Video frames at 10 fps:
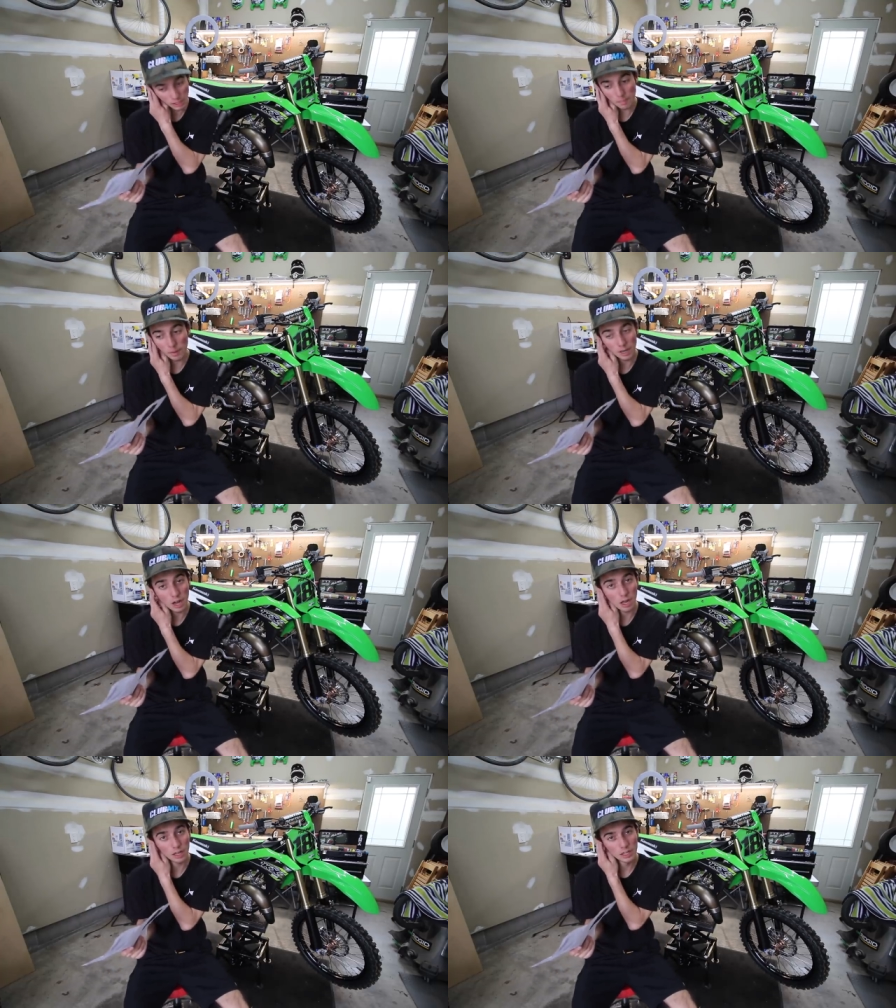but
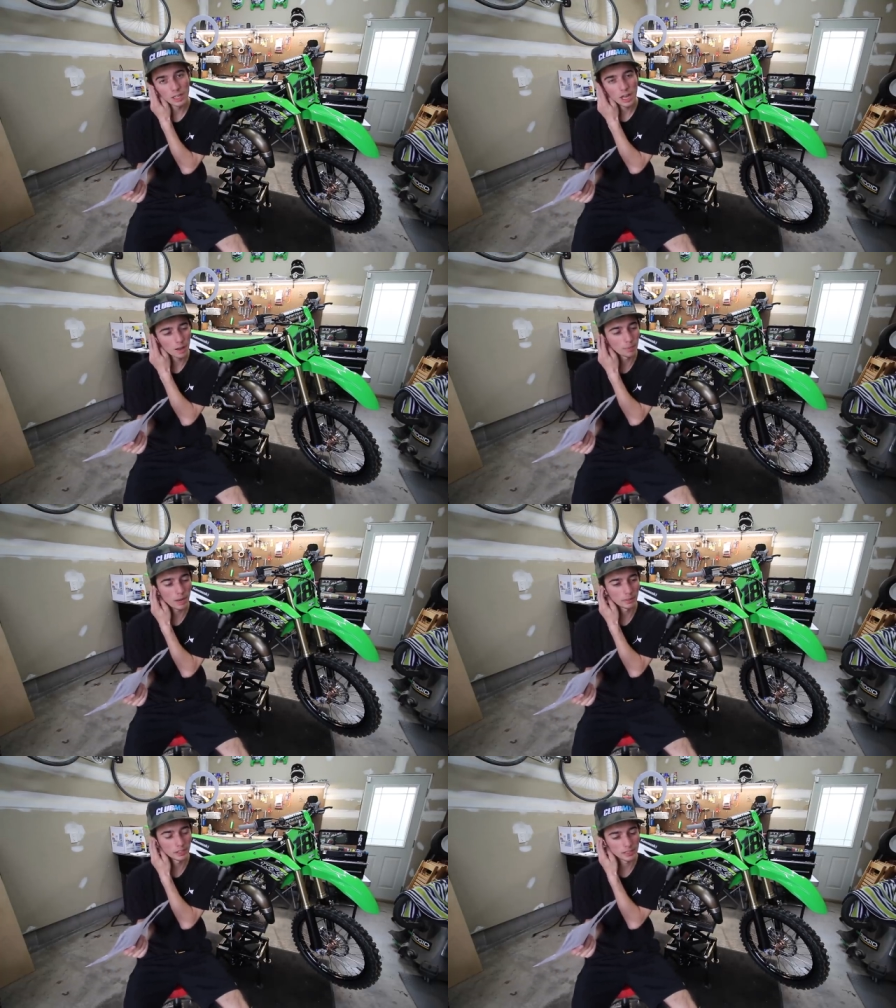I'll
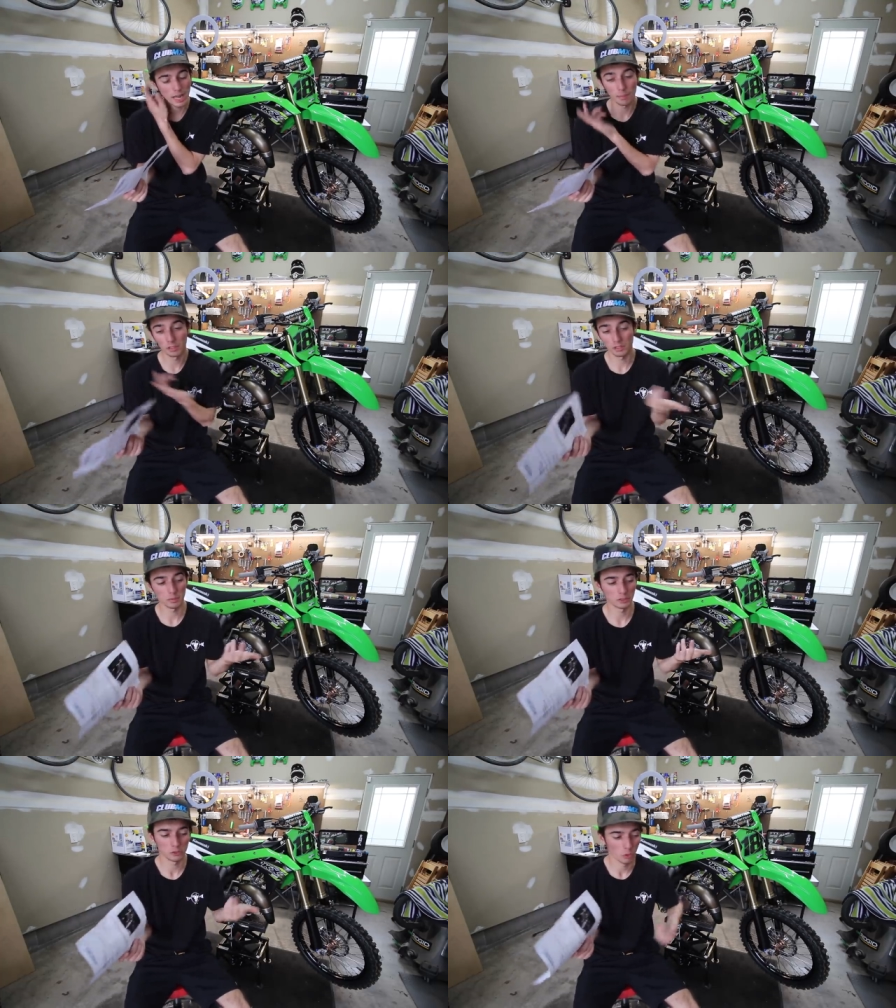probably just not put as
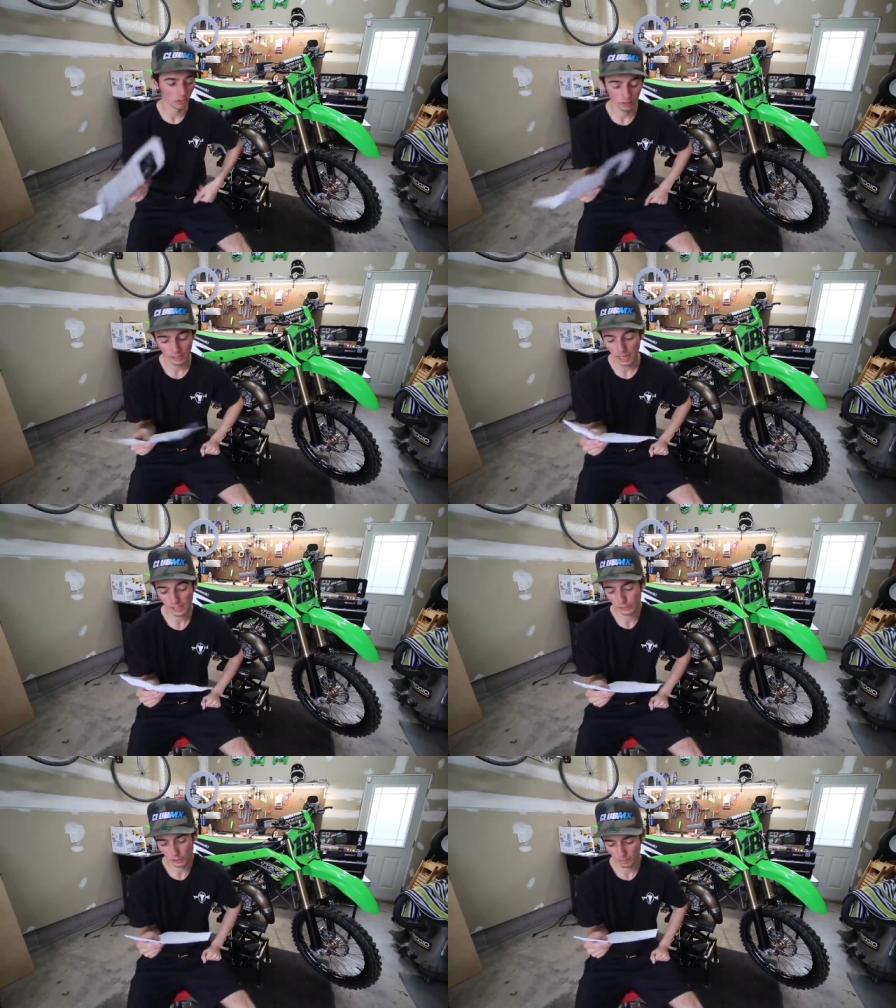much oil in the
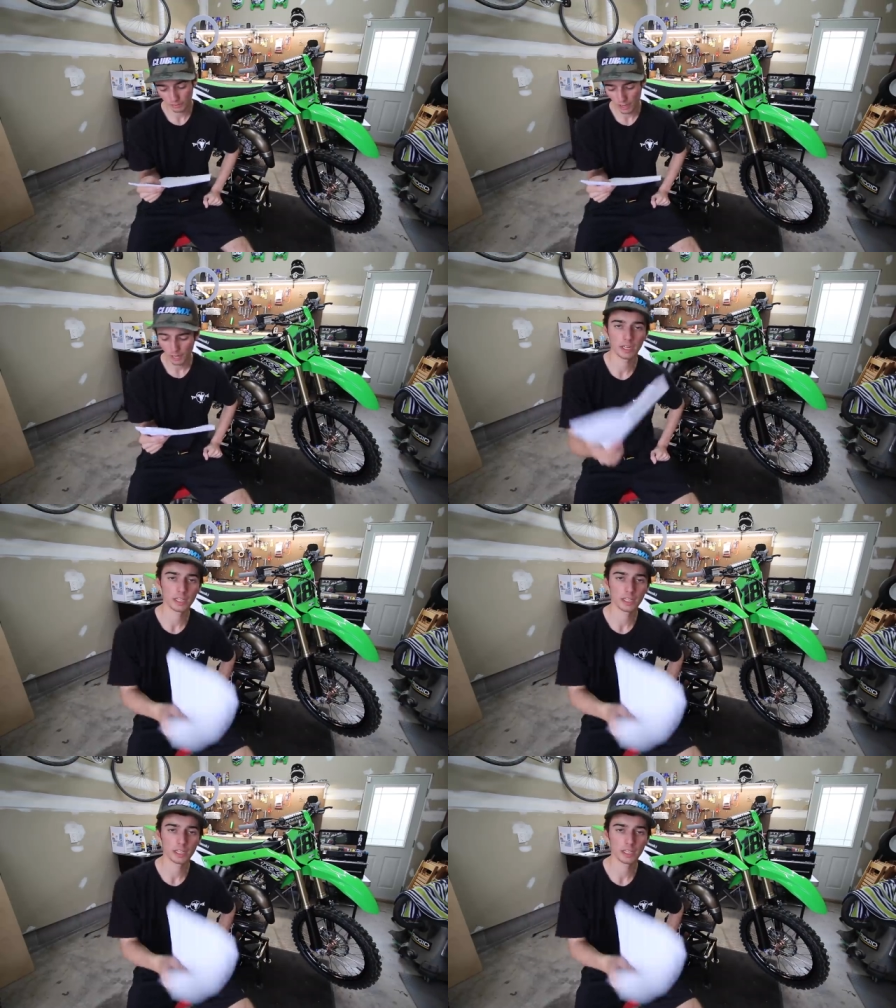gas and she'll be fine.